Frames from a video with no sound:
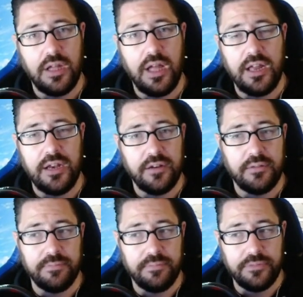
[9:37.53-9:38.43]
and
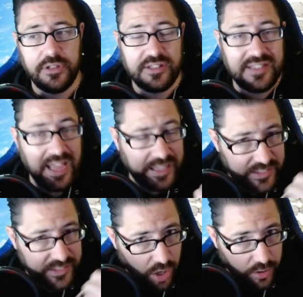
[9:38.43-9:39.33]
the deck
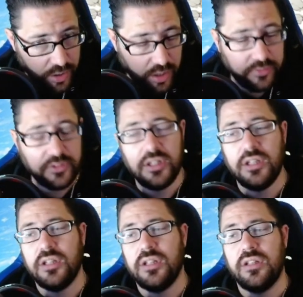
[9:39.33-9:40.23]
has gone off.
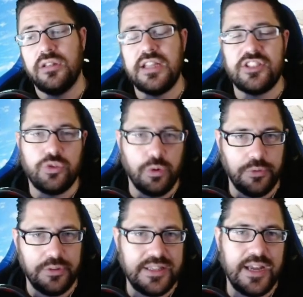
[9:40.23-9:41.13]
That's
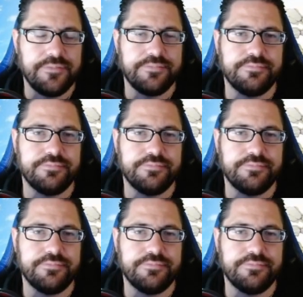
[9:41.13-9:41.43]
21k.